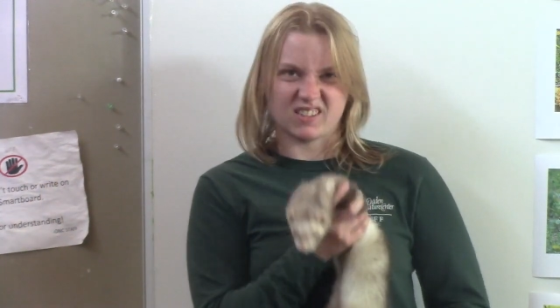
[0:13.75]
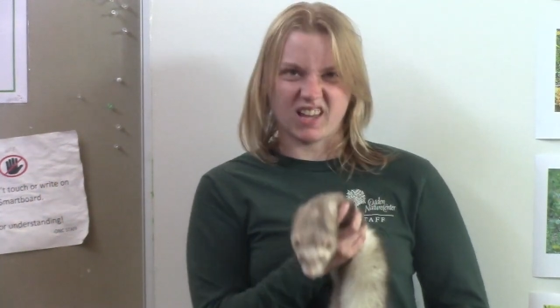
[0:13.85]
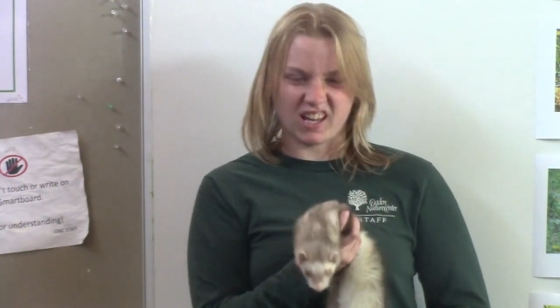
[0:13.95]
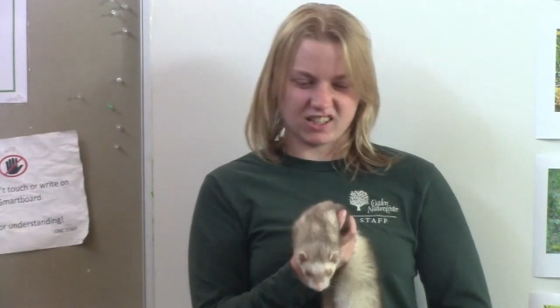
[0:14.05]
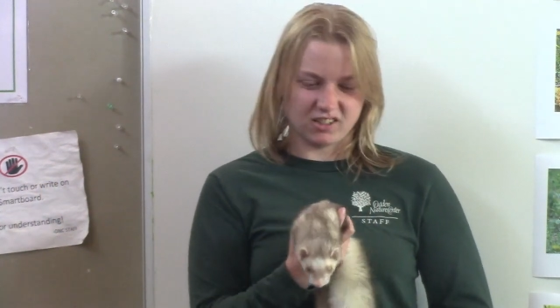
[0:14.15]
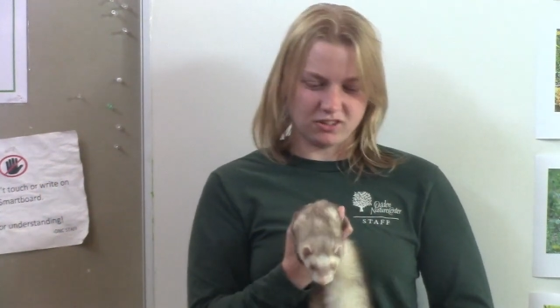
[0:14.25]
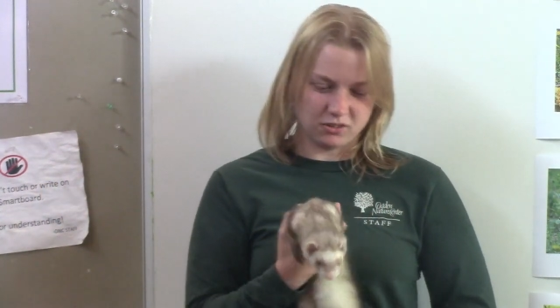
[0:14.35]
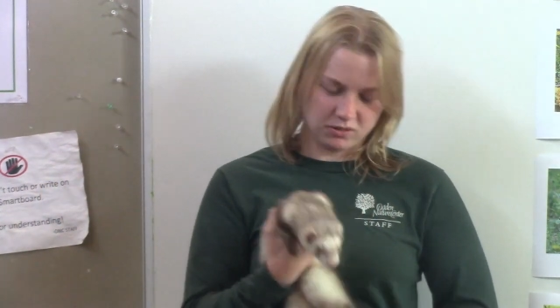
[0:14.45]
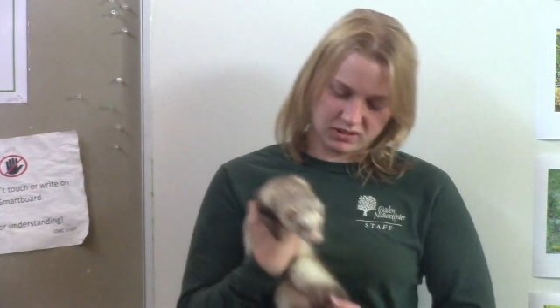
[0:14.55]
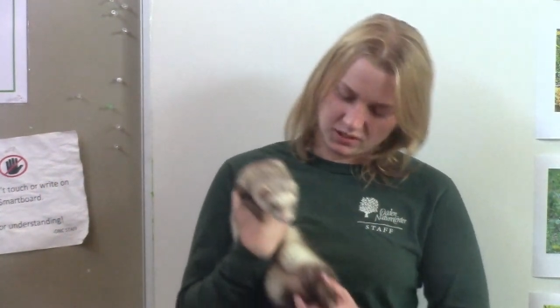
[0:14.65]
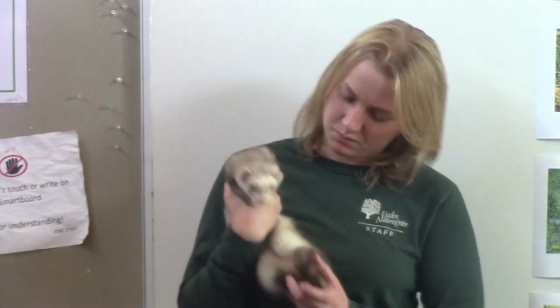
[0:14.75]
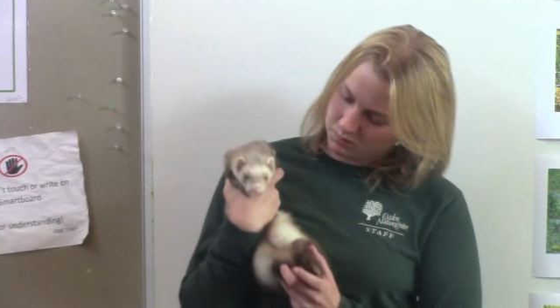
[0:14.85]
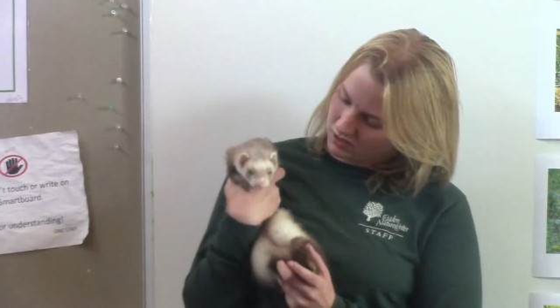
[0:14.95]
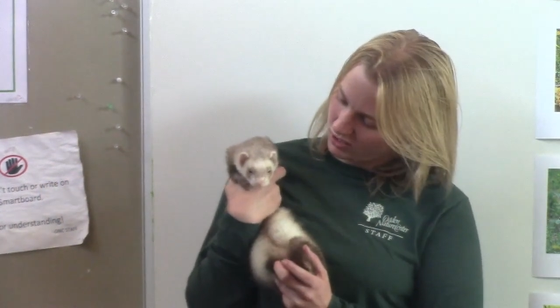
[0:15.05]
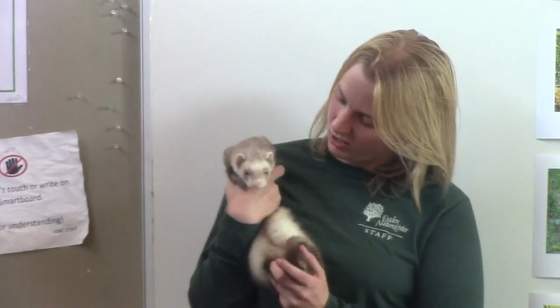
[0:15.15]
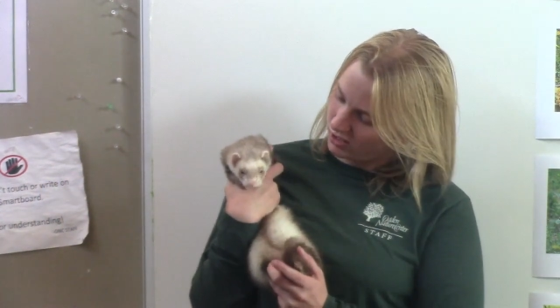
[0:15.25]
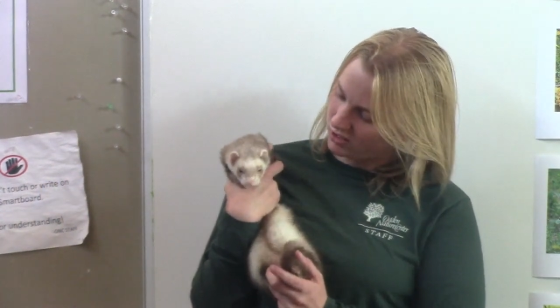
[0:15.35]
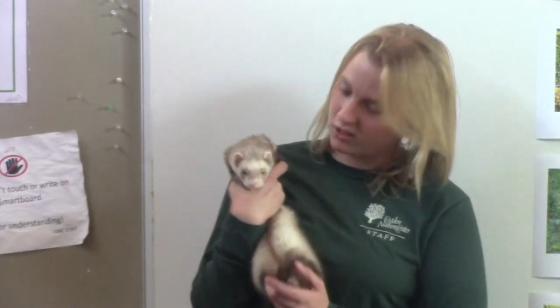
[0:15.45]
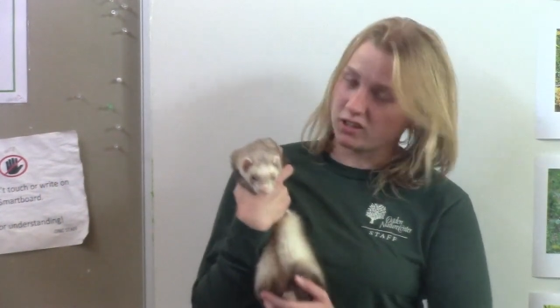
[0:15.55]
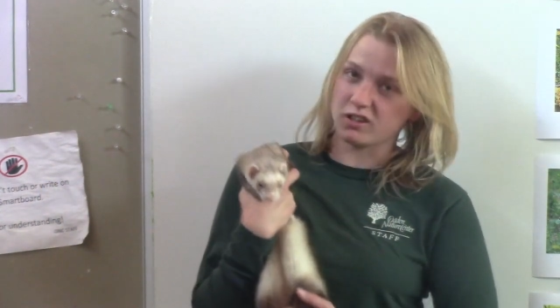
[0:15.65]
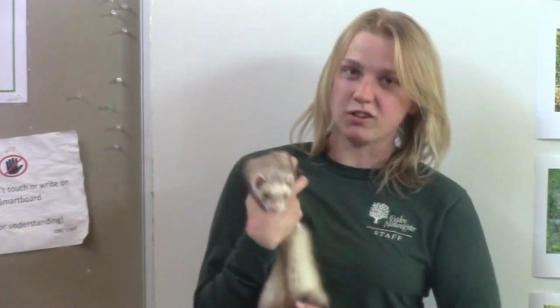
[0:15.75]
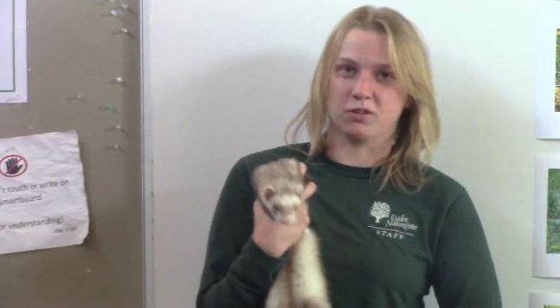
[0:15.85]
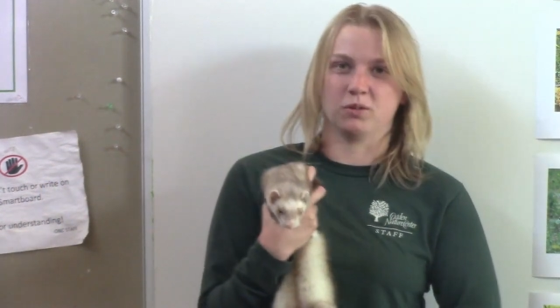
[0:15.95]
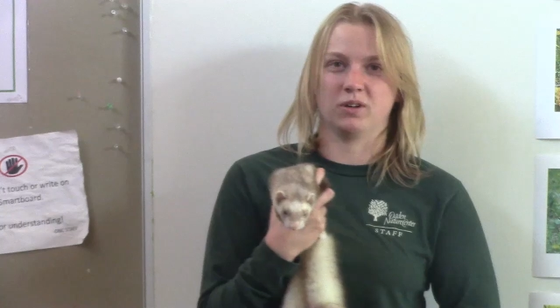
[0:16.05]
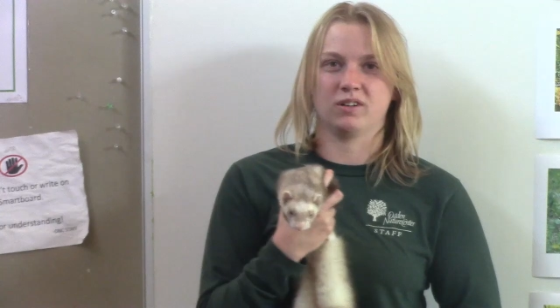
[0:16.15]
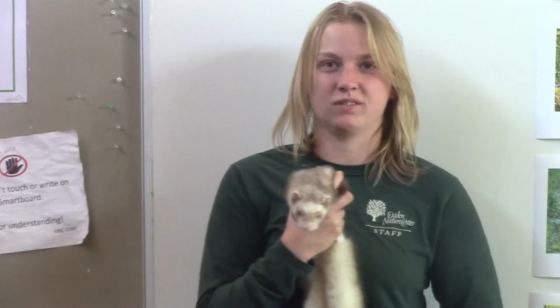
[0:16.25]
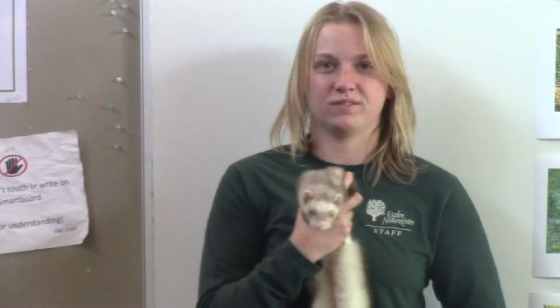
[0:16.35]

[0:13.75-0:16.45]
that you? Pee, you!